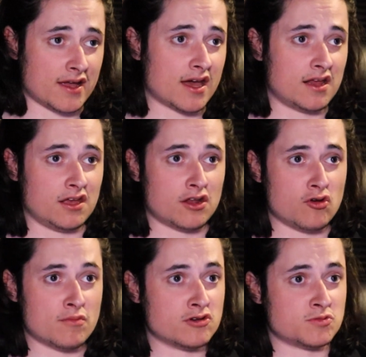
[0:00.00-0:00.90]
get it, you
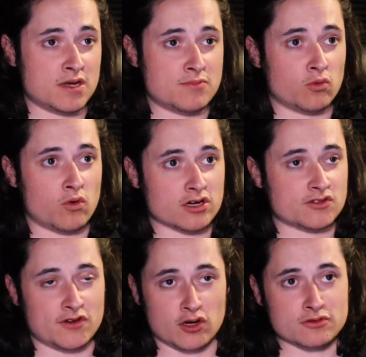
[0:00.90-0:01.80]
know, most people watch
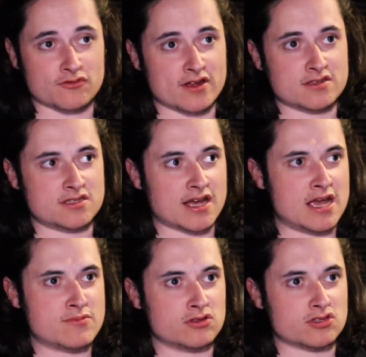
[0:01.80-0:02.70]
films for
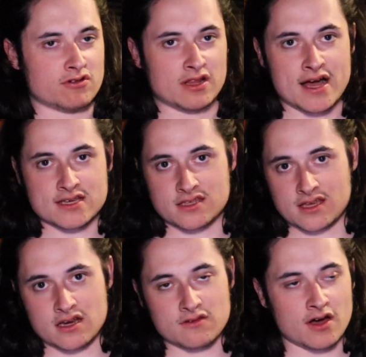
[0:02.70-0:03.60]
entertainment to relax at
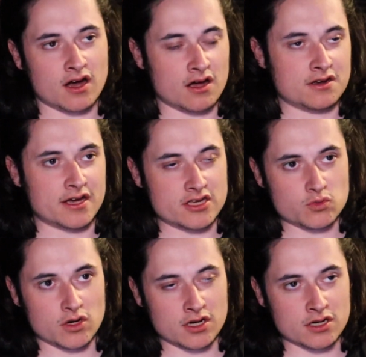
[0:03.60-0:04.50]
the end of a hard day's
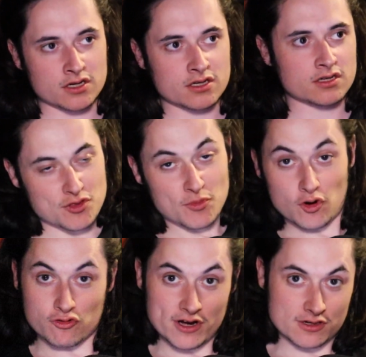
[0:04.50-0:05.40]
work. But the
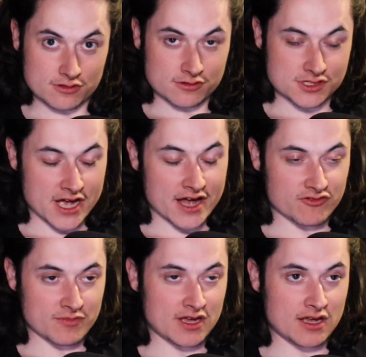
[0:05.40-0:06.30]
more critical side
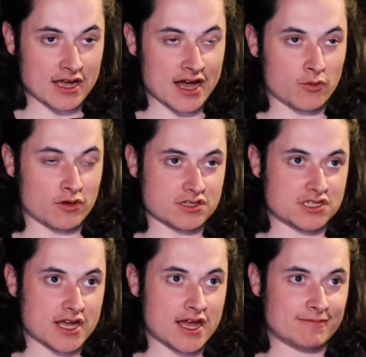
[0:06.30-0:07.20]
of me kind of wants to
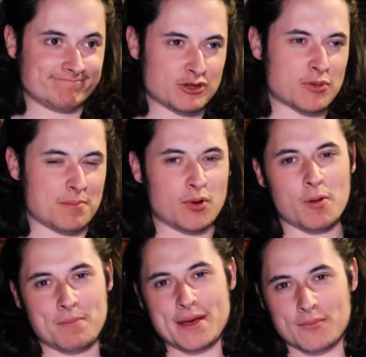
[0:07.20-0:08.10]
say, come on, put
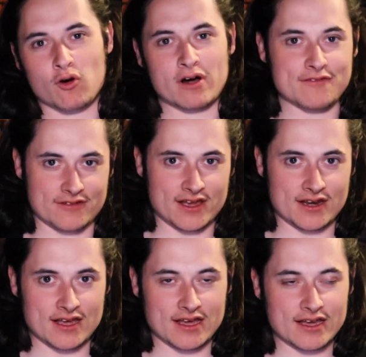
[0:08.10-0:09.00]
a bit more effort
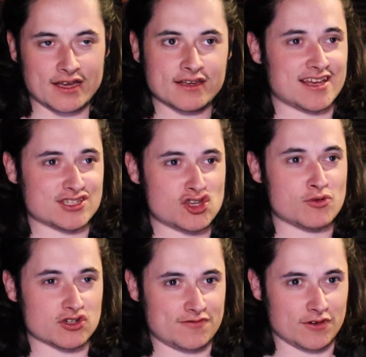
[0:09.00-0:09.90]
in here. Like so
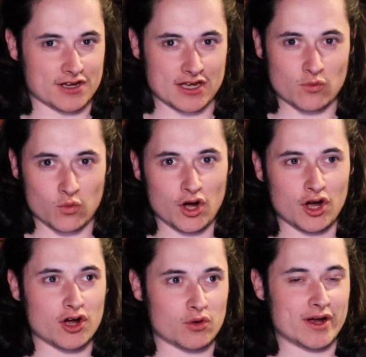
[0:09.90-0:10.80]
much fucking
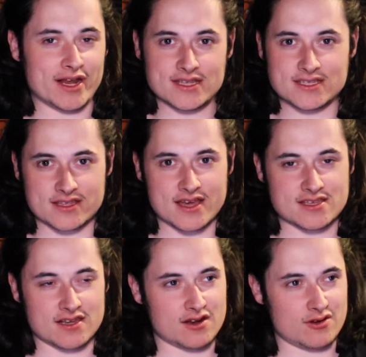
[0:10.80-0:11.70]
work went into
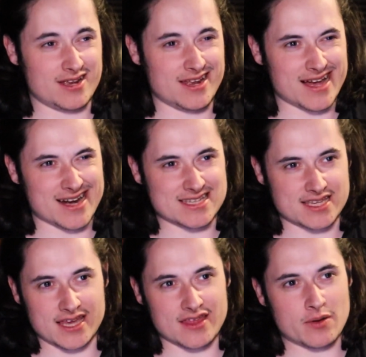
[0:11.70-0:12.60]
this, and I know you can kind of
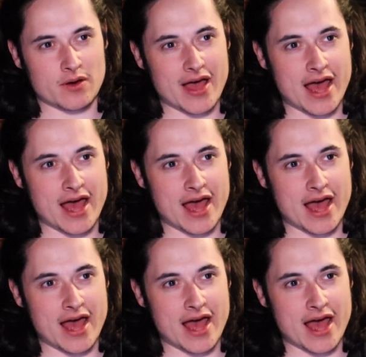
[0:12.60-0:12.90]
say that about